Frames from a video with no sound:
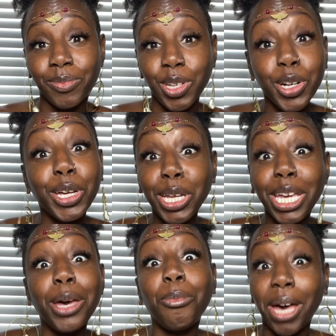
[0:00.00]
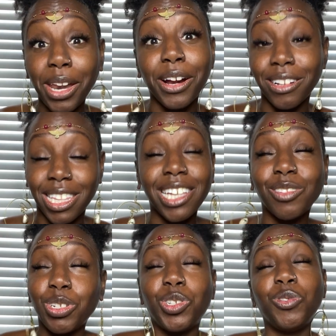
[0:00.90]
You're going to get better. That's
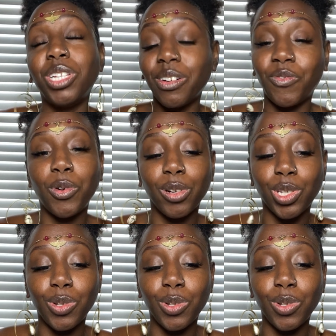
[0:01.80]
what you look forward to.